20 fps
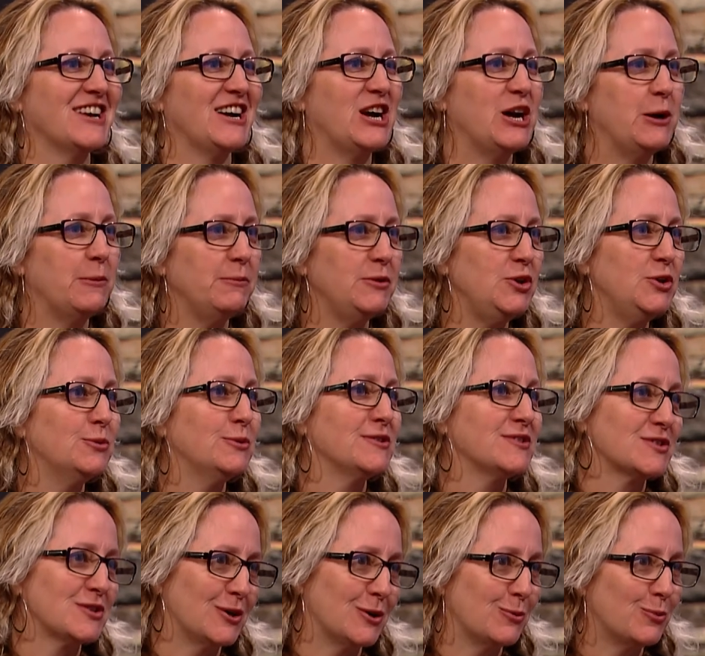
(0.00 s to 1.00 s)
Um, you will
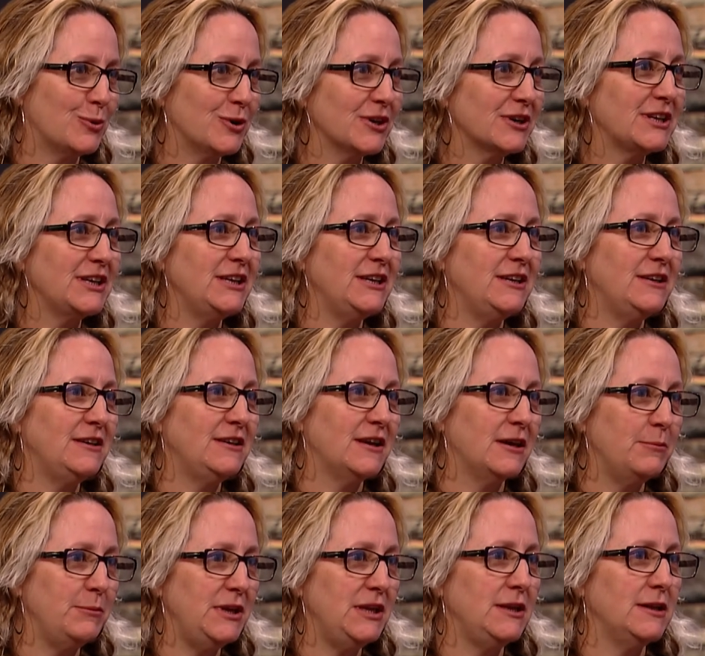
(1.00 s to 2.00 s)
start working
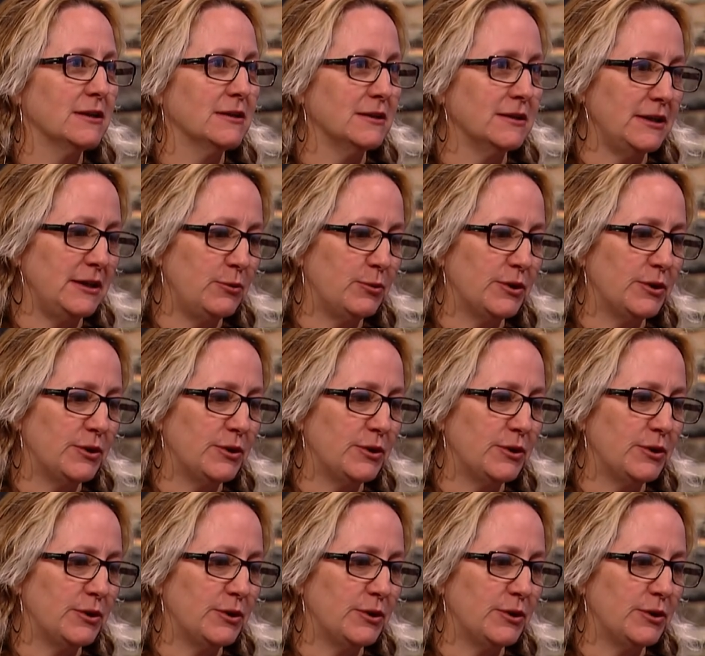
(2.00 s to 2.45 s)
immediately,